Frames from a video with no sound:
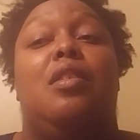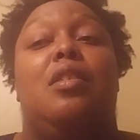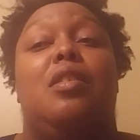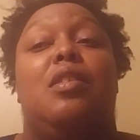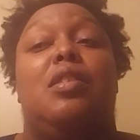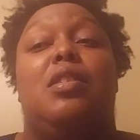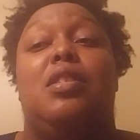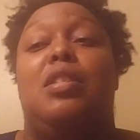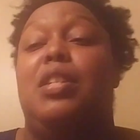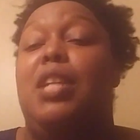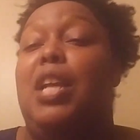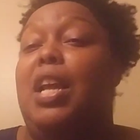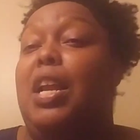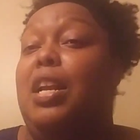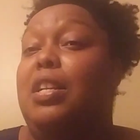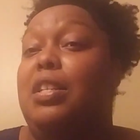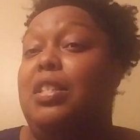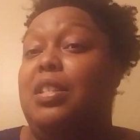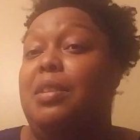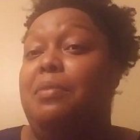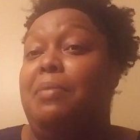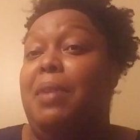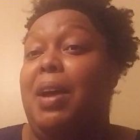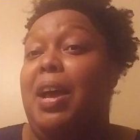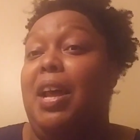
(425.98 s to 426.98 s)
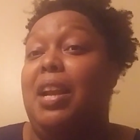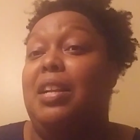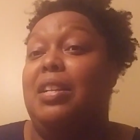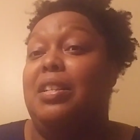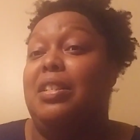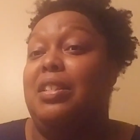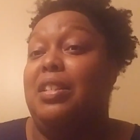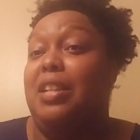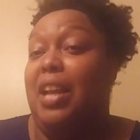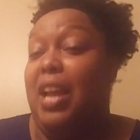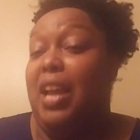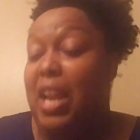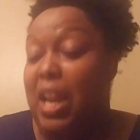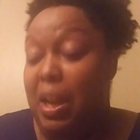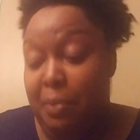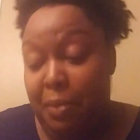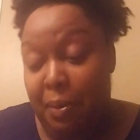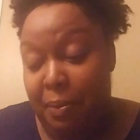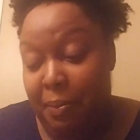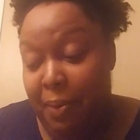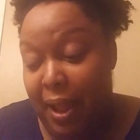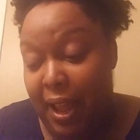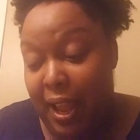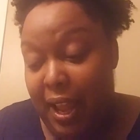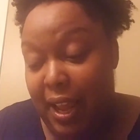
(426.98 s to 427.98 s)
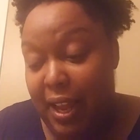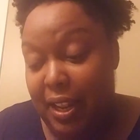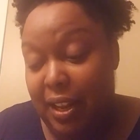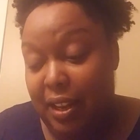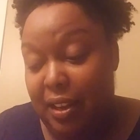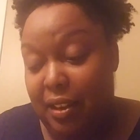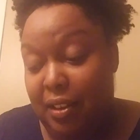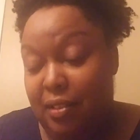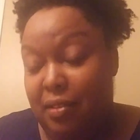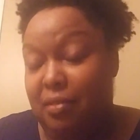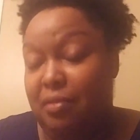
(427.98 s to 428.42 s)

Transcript: slander somebody's name about it.